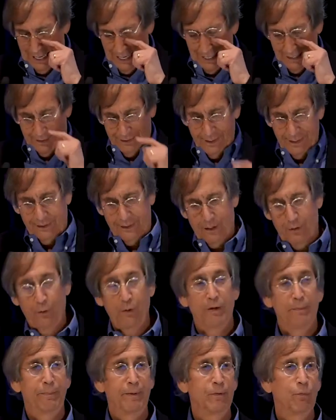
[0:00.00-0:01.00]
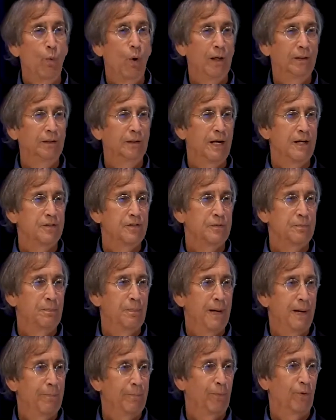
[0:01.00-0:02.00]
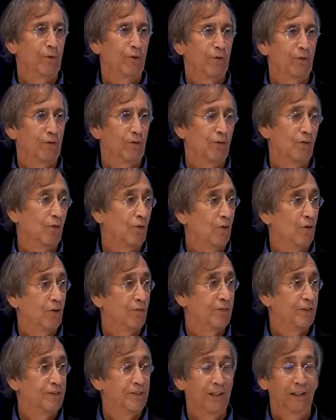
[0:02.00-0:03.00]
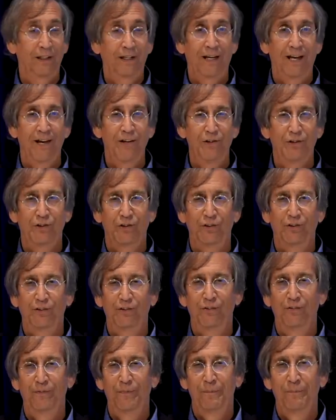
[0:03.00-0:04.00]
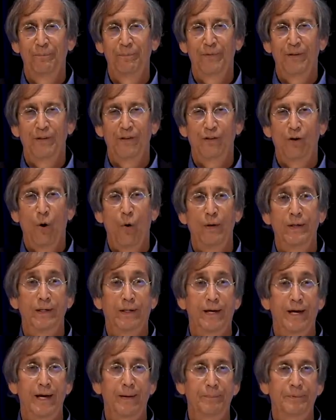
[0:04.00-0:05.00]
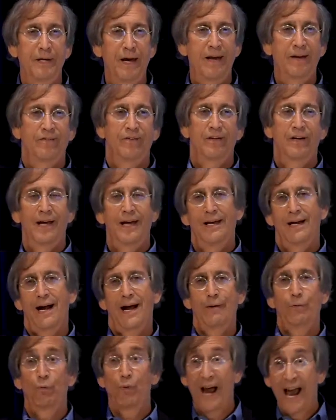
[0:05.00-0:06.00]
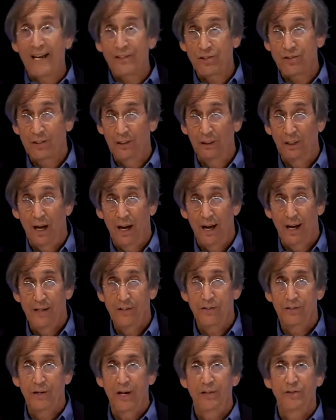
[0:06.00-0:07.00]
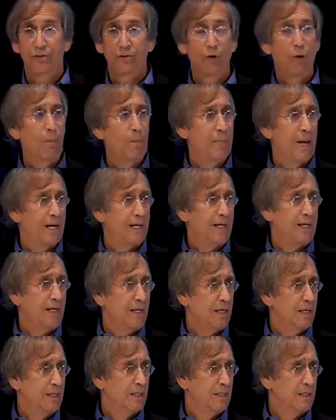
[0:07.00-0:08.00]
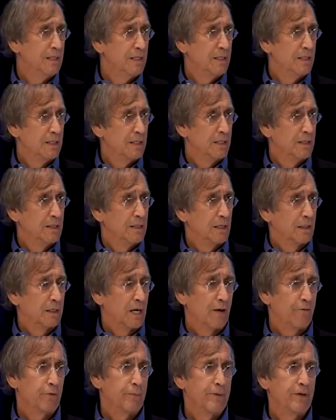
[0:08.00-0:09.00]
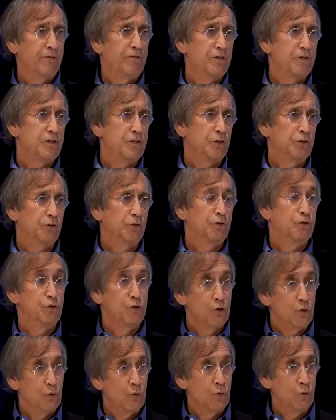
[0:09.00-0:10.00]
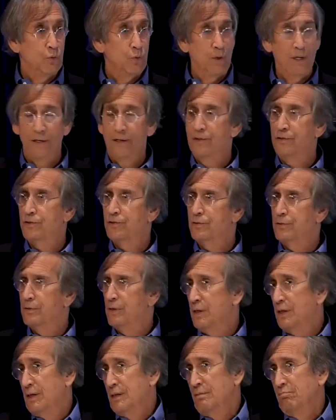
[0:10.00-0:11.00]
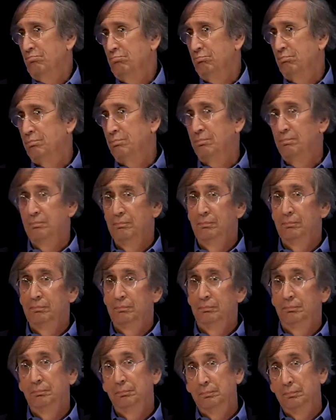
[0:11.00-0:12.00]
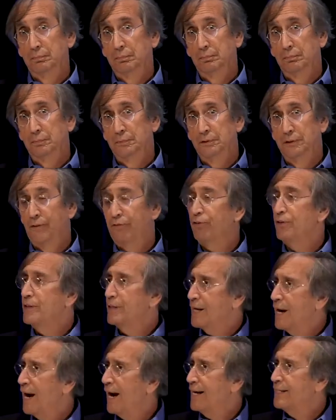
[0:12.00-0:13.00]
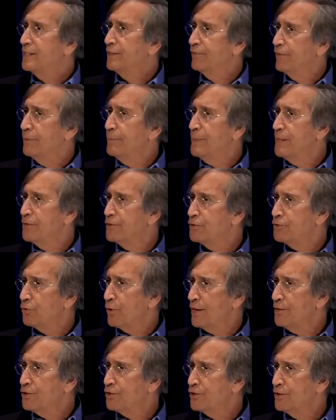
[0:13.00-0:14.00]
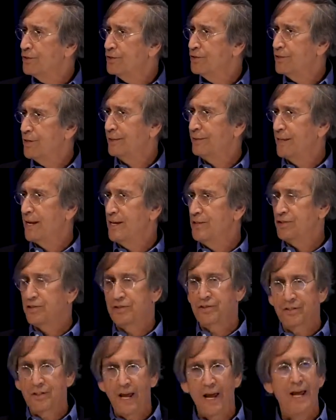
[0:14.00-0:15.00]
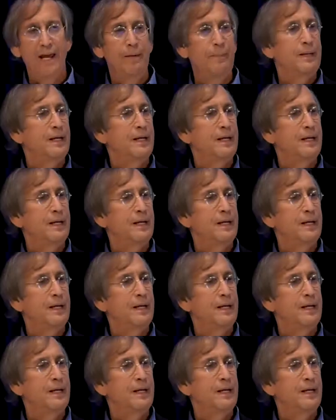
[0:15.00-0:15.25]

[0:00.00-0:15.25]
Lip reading: I think there would have been one less member of the delegation going to Camp David. And I rationalized, as so many government officials do in different kinds of administrations, that they stay